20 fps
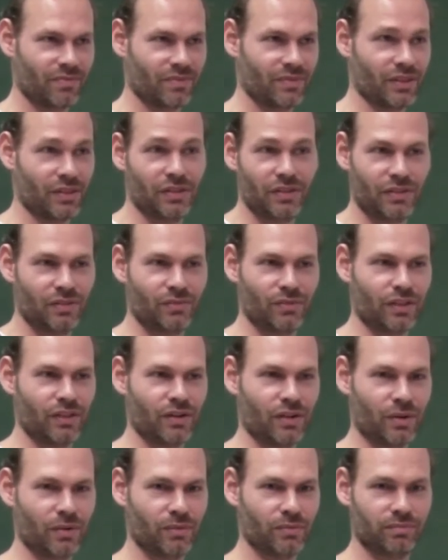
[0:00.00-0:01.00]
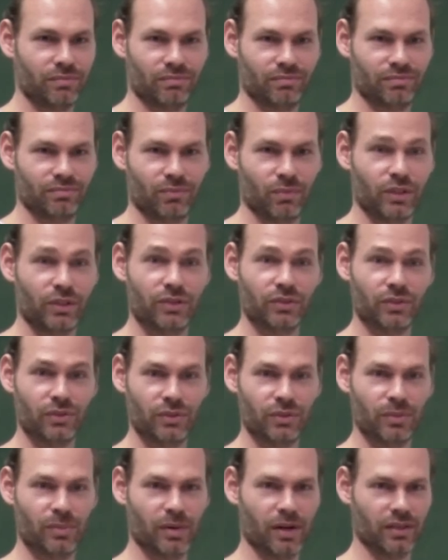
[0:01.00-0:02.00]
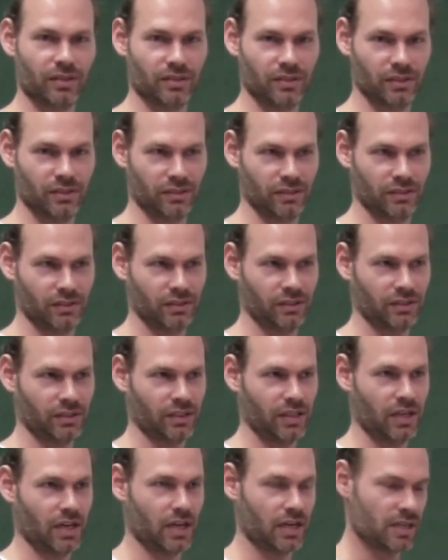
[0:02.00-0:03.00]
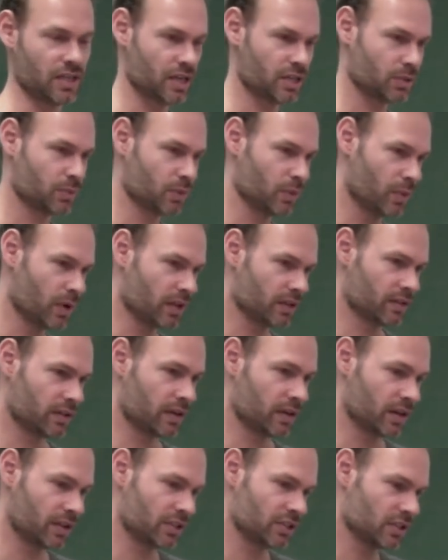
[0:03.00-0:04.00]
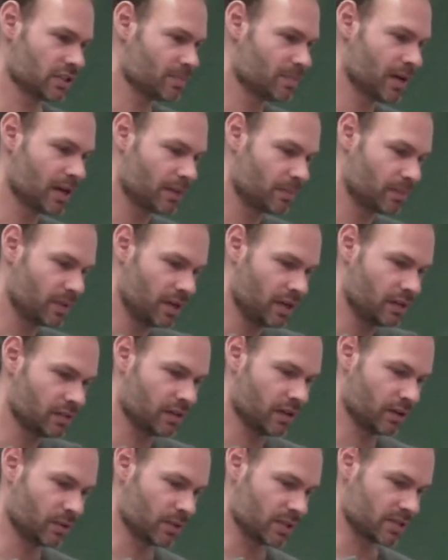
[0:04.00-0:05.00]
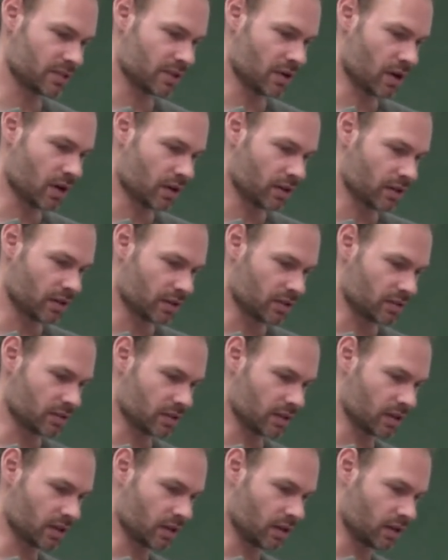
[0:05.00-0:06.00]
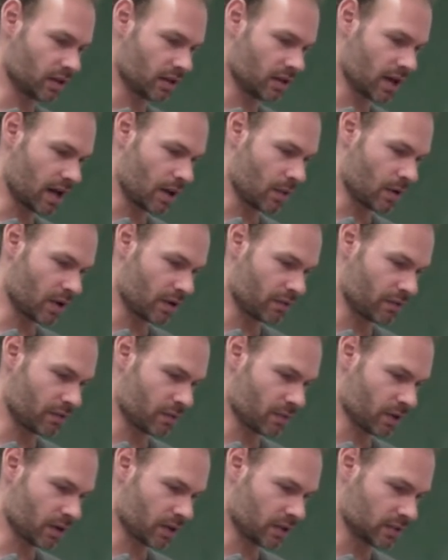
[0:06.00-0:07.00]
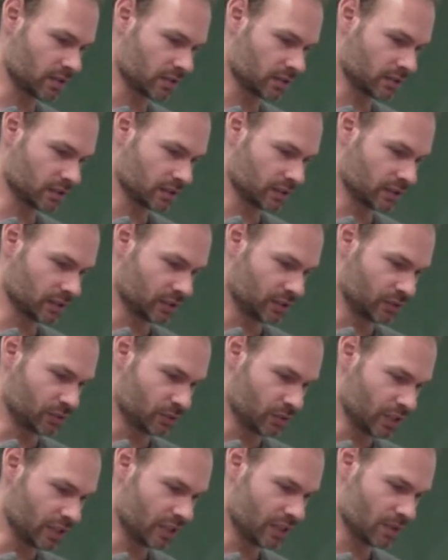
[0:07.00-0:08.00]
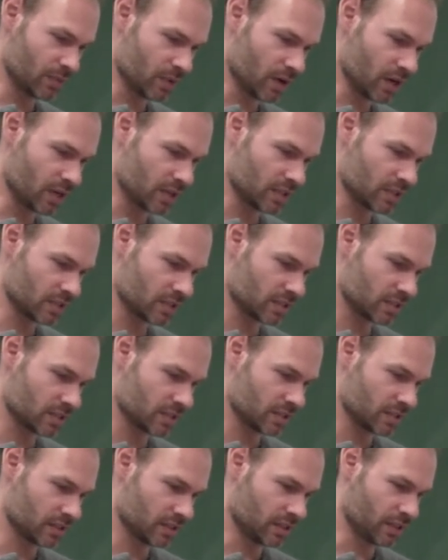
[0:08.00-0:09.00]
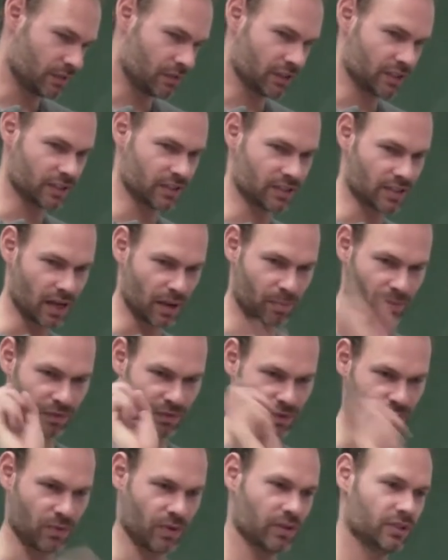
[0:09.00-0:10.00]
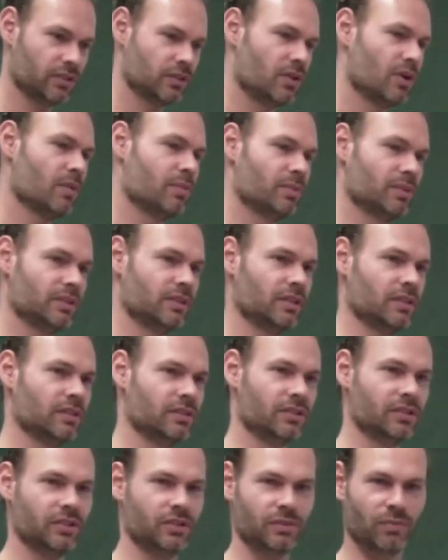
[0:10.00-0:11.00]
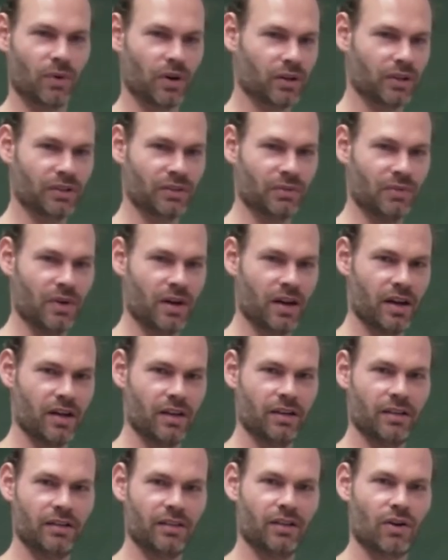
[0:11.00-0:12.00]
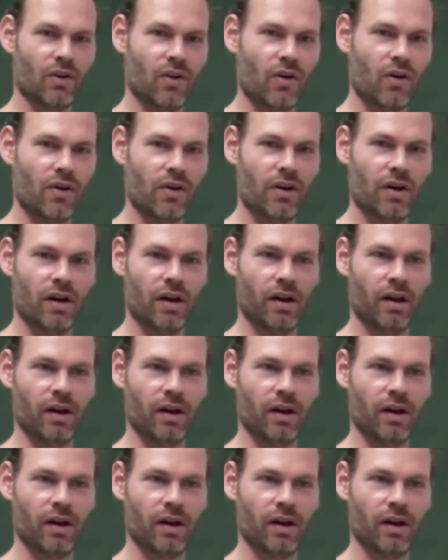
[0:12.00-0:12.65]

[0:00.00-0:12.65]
they didn't really know what to do about it. And yes, we went there, and just by being there, we saw that how everyone really was leaving the tap of the water open and just walking away, or